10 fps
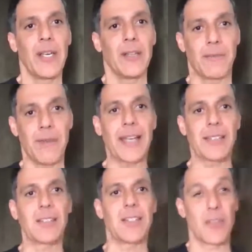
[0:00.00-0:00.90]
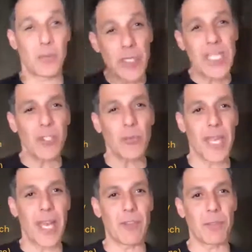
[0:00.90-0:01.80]
The fact is that the reason we
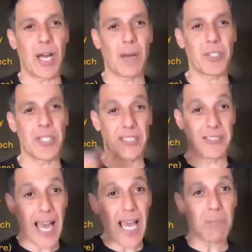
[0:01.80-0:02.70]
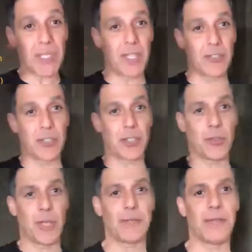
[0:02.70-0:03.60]
have the problem today is not because you can
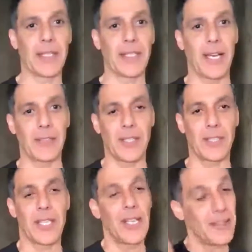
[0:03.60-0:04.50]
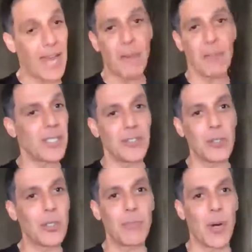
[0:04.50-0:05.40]
create fake content, not because you
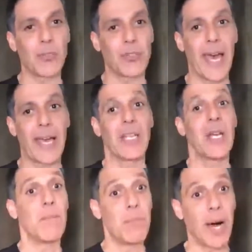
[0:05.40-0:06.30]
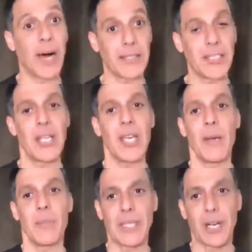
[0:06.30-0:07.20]
can post that, but
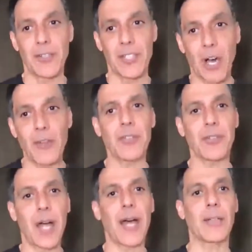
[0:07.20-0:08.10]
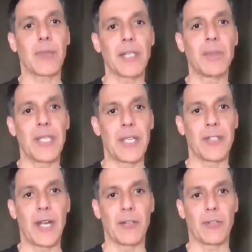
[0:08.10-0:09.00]
because the underlying
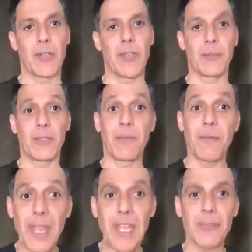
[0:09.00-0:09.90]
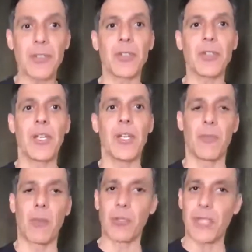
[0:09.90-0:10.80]
recommendation algorithms favor the
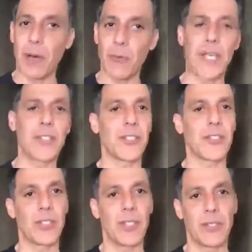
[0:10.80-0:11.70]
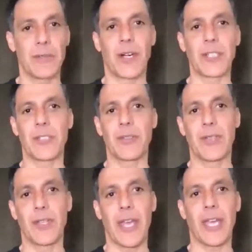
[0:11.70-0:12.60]
most outrageous, divisive,
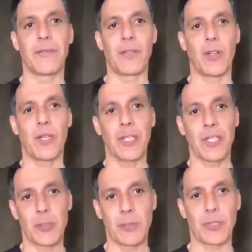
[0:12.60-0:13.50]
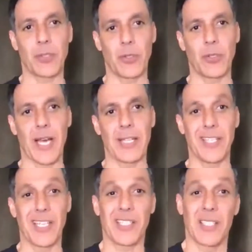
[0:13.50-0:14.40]
hateful, conspiratorial
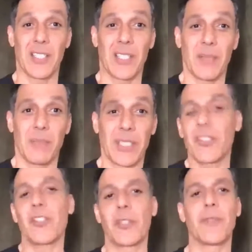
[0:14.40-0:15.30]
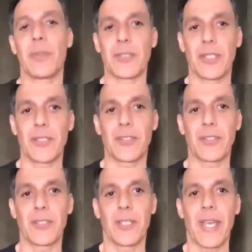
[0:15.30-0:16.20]
content because it's good for
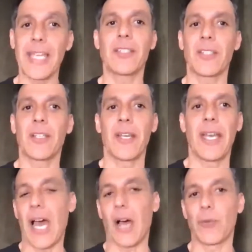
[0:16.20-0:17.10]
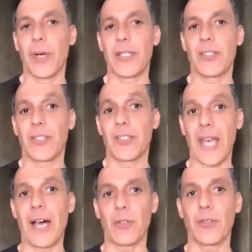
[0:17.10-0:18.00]
business. Hate and outrage
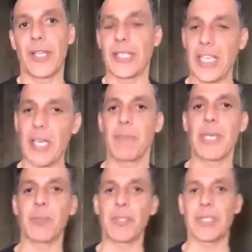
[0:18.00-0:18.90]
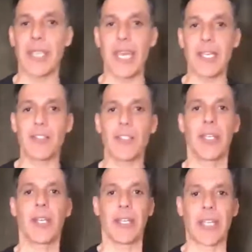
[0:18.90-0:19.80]
sells. It keeps people engaged.
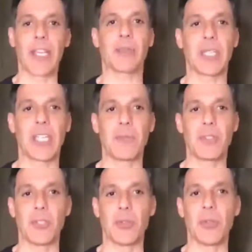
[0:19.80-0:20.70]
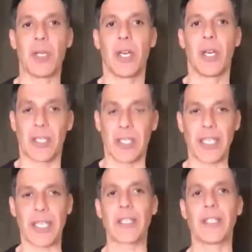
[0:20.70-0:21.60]
Engagement keeps you
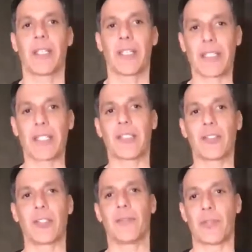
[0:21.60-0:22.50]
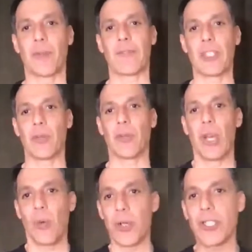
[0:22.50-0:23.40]
clicking. Clicking is good for revenue.
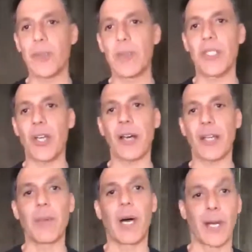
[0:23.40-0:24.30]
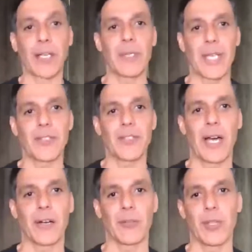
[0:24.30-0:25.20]
We should be talking about recommendation
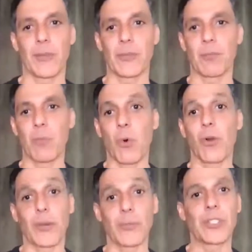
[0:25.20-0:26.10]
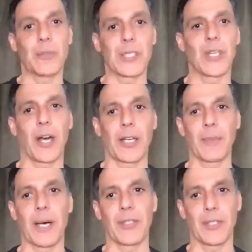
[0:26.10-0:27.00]
algorithms more than we should be talking
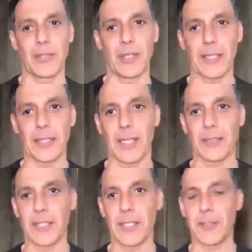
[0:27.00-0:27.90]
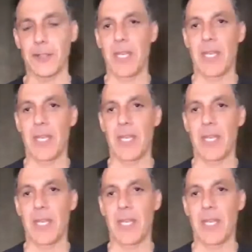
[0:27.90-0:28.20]
about the underlying content.